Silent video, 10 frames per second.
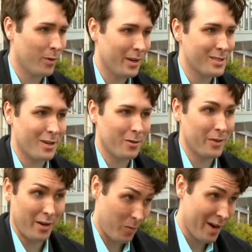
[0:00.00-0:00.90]
for it,
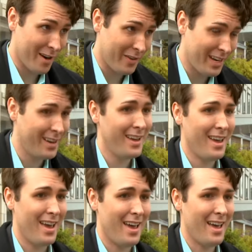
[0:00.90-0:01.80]
so they're aware of it
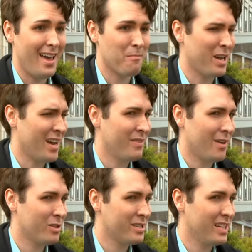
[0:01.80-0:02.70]
but I've
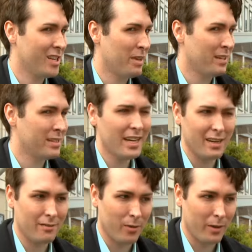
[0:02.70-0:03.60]
never seen anybody ticketed